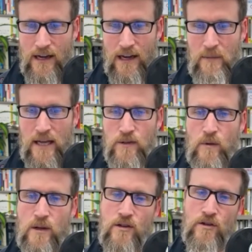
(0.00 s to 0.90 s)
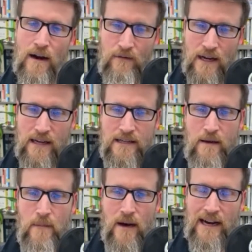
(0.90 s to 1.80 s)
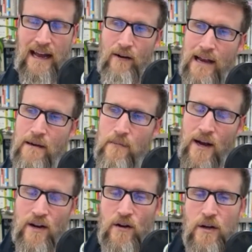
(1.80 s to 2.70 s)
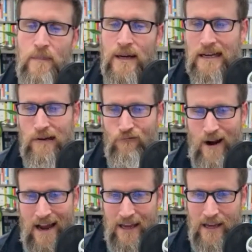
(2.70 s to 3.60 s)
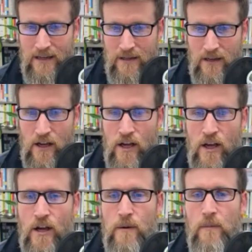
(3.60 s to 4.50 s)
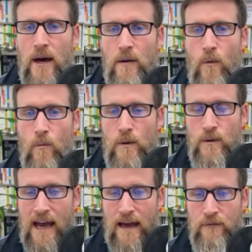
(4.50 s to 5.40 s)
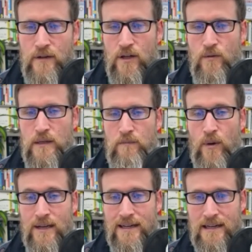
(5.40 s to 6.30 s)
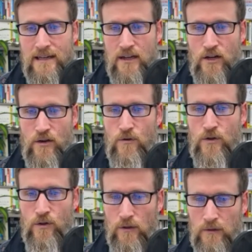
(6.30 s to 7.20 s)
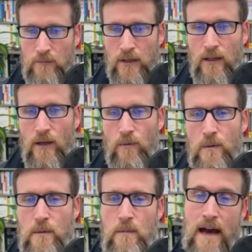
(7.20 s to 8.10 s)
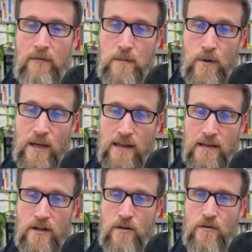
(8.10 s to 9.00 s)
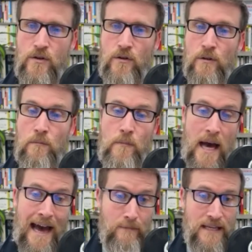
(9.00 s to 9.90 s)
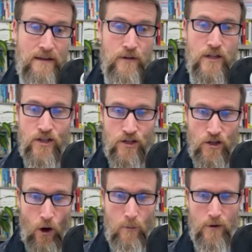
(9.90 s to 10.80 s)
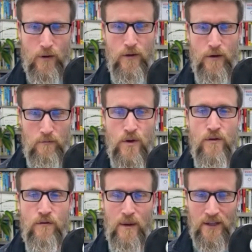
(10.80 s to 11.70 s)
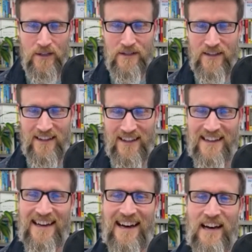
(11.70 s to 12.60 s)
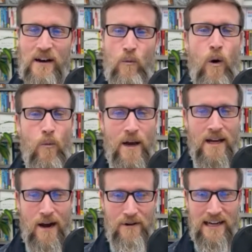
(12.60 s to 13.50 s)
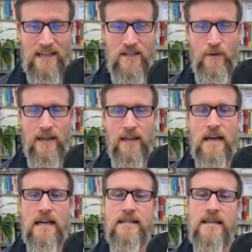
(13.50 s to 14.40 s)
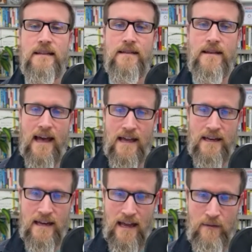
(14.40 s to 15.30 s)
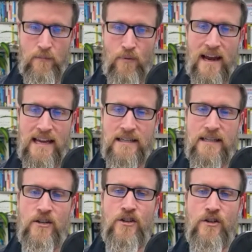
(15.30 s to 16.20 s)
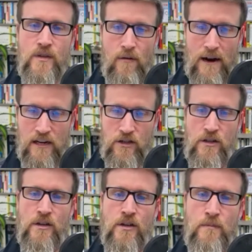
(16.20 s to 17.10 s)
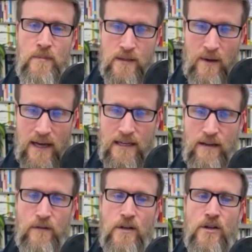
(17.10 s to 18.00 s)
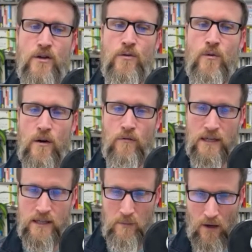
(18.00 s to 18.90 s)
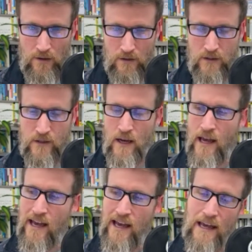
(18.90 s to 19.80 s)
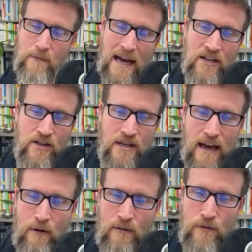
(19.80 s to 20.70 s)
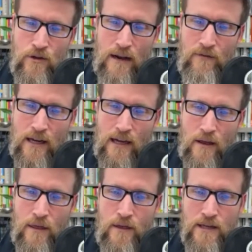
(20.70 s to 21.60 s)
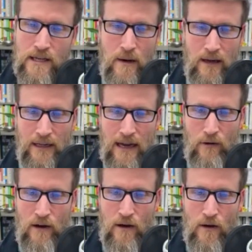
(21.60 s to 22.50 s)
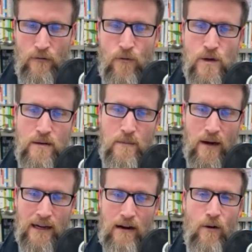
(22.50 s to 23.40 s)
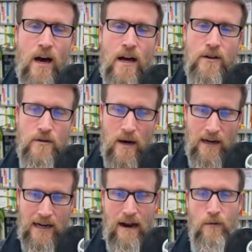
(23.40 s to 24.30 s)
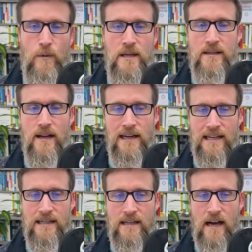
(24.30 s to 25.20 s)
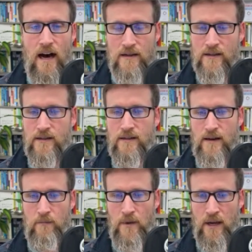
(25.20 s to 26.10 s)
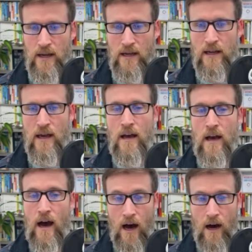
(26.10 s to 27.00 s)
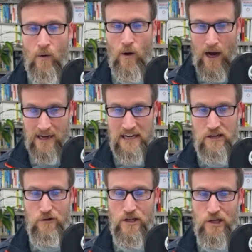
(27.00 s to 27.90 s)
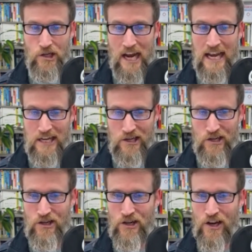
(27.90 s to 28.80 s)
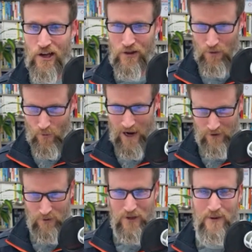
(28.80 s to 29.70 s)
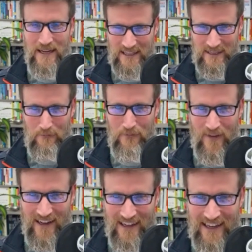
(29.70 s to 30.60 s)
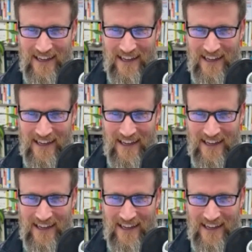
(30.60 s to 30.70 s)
Yep. Because we're traveling at 10 miles an hour. It might not completely wreck it, but what we would have to do is put it into neutral. We would have to put it into neutral, perhaps even stop the movement, what we're currently doing, to then embrace the new direction, the new perspective, the new response. Imagine now if we're traveling at 30 miles an hour, 40 miles an hour, 100 miles an hour, and we suddenly asked somebody, I need you to change the way you're doing something.